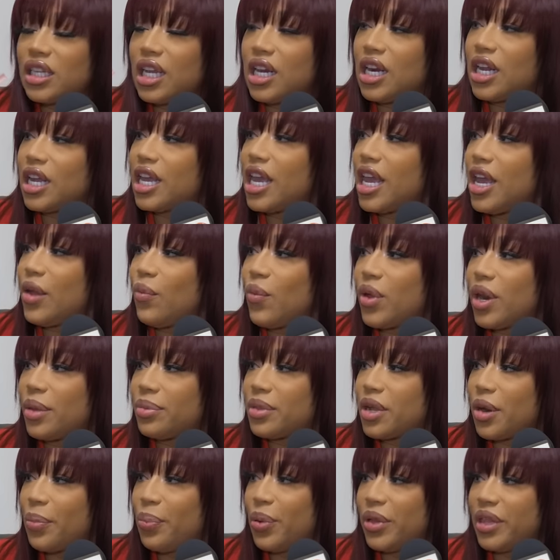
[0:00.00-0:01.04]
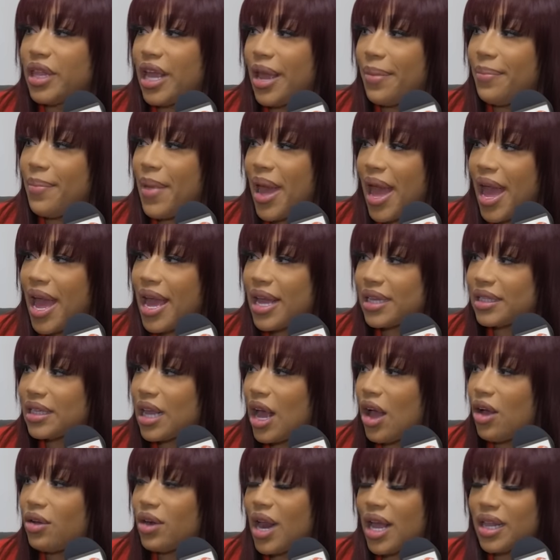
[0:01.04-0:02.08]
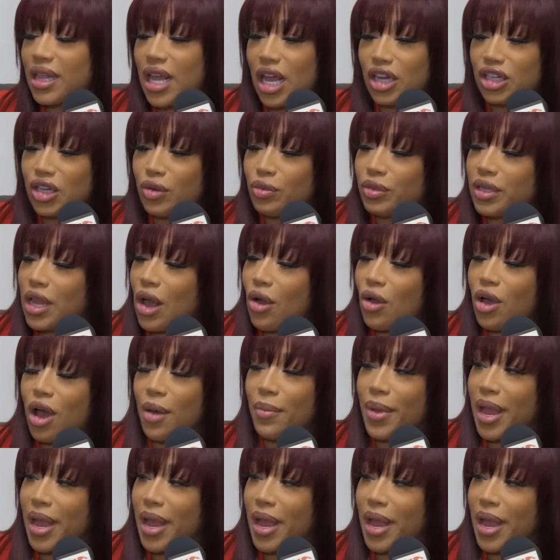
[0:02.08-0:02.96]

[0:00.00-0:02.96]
Tenaki went up there, put that mask on. I thought she was going to